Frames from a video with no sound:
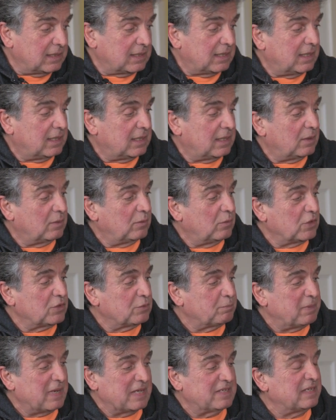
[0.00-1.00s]
I
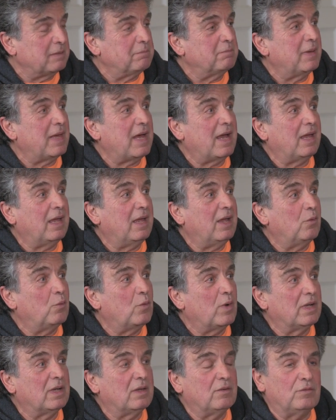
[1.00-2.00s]
was passing by
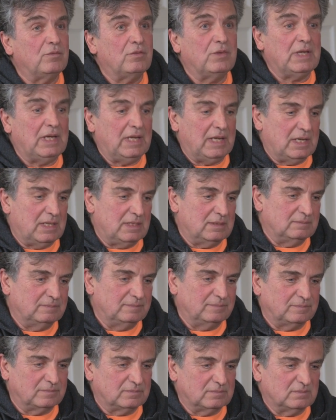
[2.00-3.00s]
one of
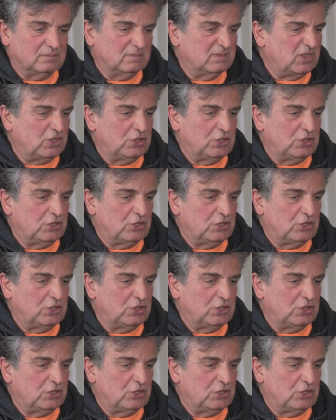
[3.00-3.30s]
the